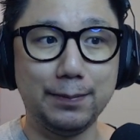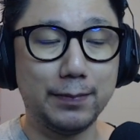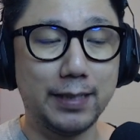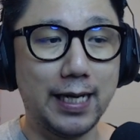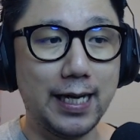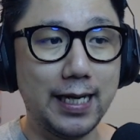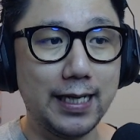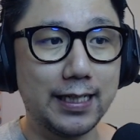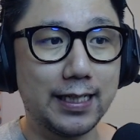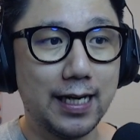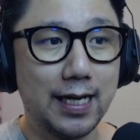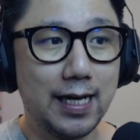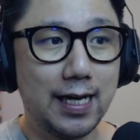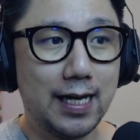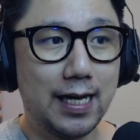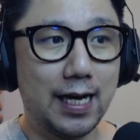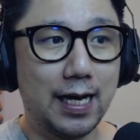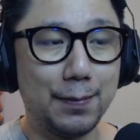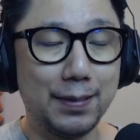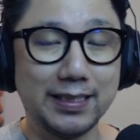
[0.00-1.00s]
Deck.
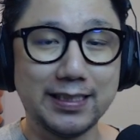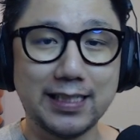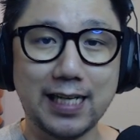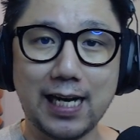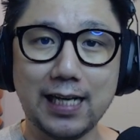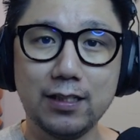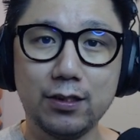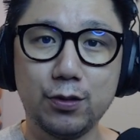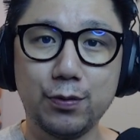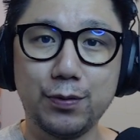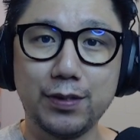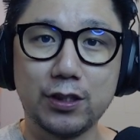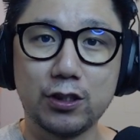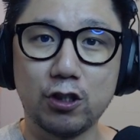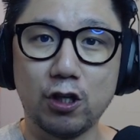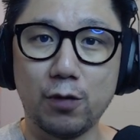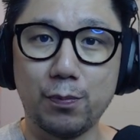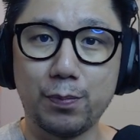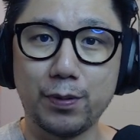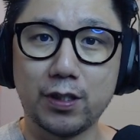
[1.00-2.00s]
Um, it's harder to
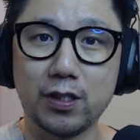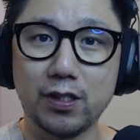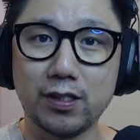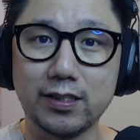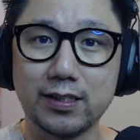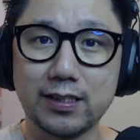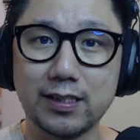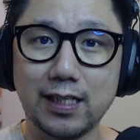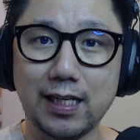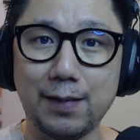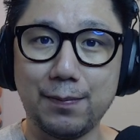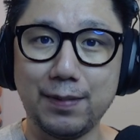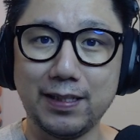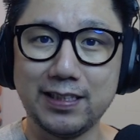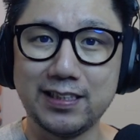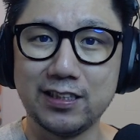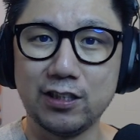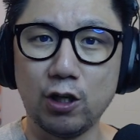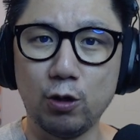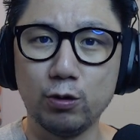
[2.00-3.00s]
install because um,
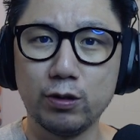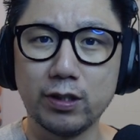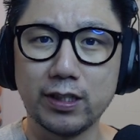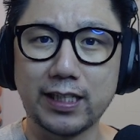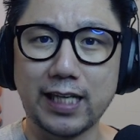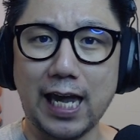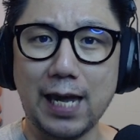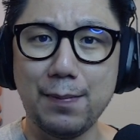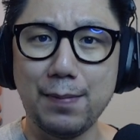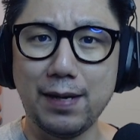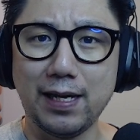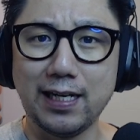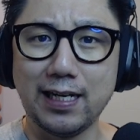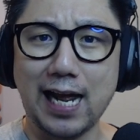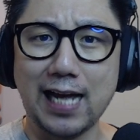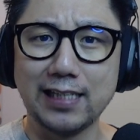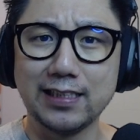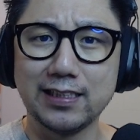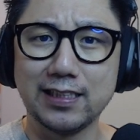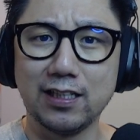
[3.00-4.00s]
it's an older game and it
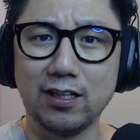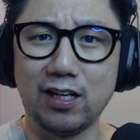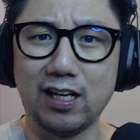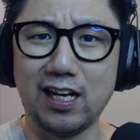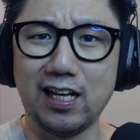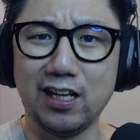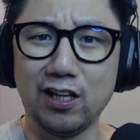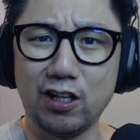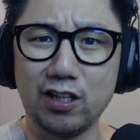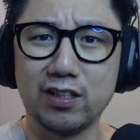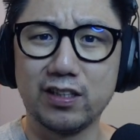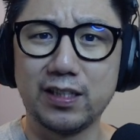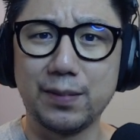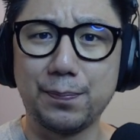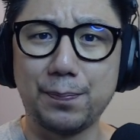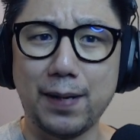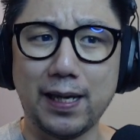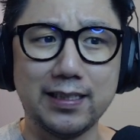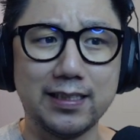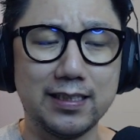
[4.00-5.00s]
has like a lot of
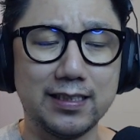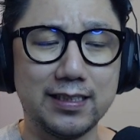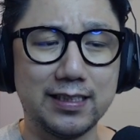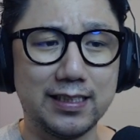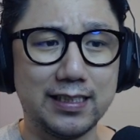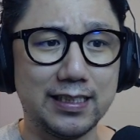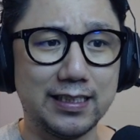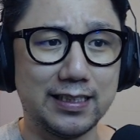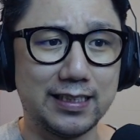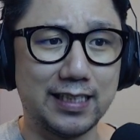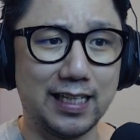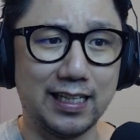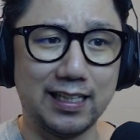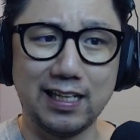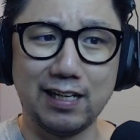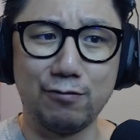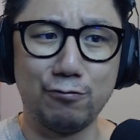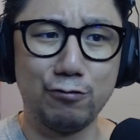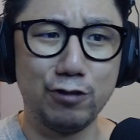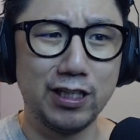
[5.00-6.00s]
dependencies that
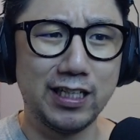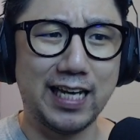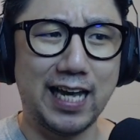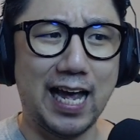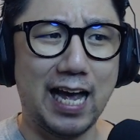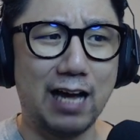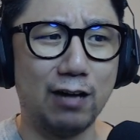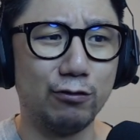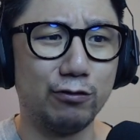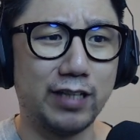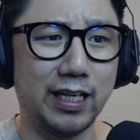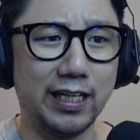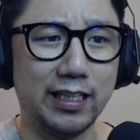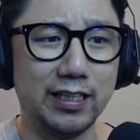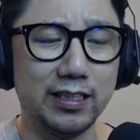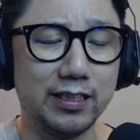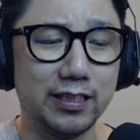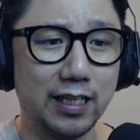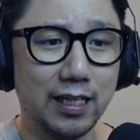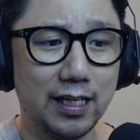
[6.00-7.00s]
are really
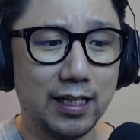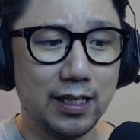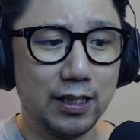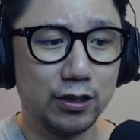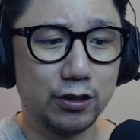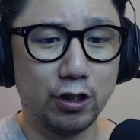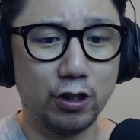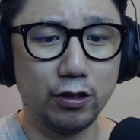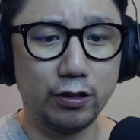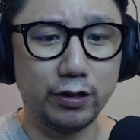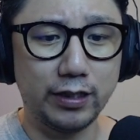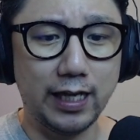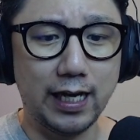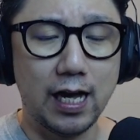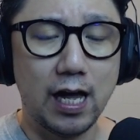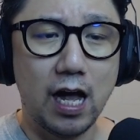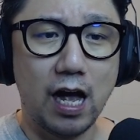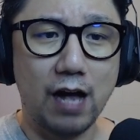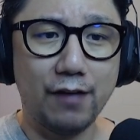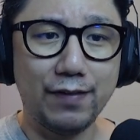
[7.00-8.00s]
outdated. So yeah,
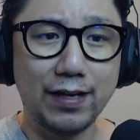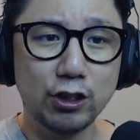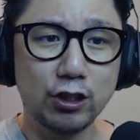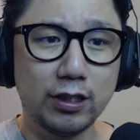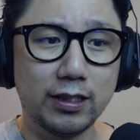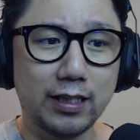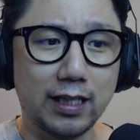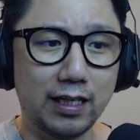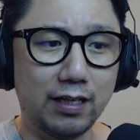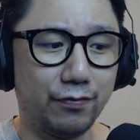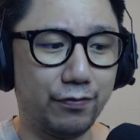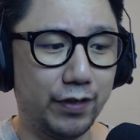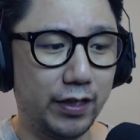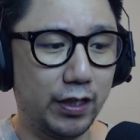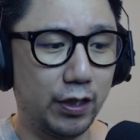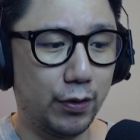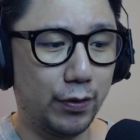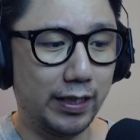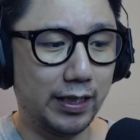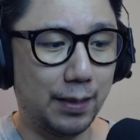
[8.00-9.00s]
I've actually done a
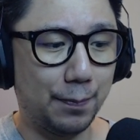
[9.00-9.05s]
video in the